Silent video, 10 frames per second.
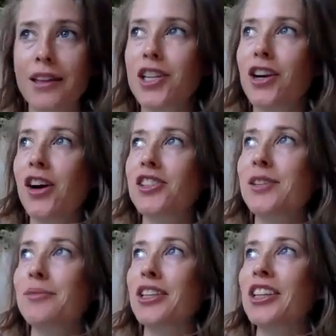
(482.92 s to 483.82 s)
she calls
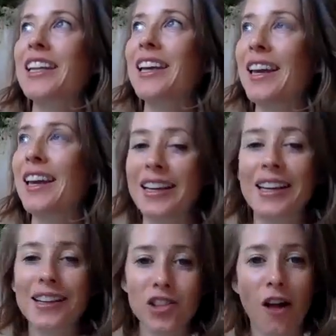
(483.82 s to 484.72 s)
them literally
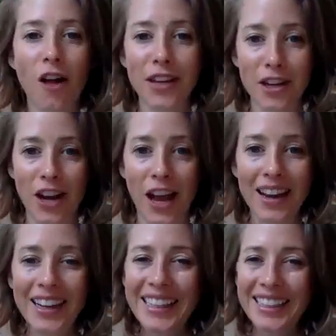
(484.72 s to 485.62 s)
idiots on the internet,
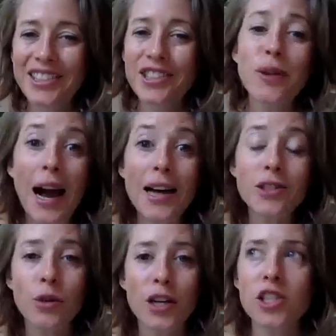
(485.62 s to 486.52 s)
to
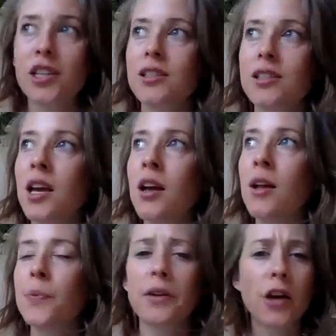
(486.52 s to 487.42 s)
ask questions
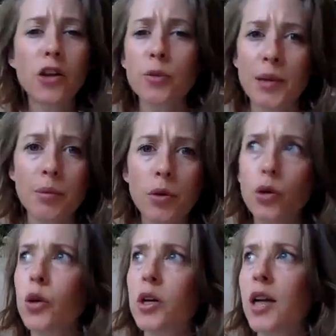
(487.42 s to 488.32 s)
of other people
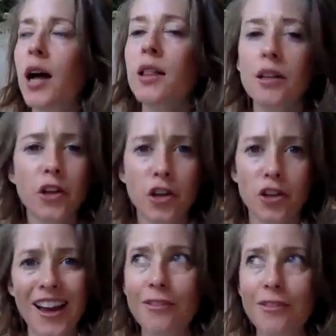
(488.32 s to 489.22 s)
who are not living her
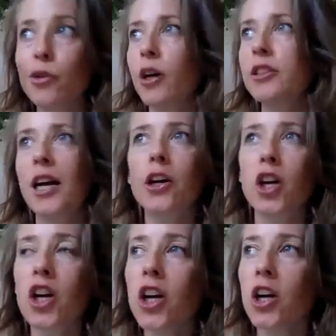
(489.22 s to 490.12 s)
life, who are not
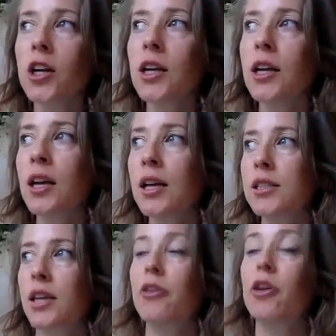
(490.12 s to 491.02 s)
her,
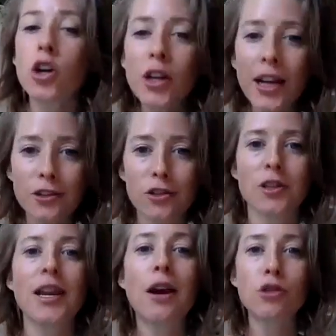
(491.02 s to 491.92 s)
to give her answers
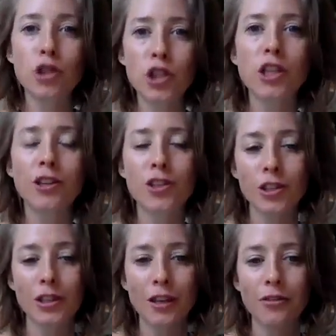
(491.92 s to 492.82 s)
on how she
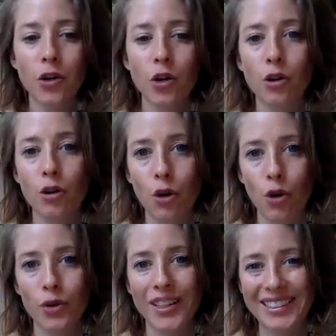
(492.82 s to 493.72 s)
should live her
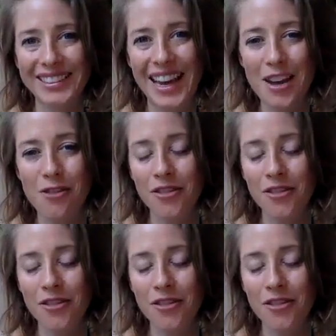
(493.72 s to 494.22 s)
own life.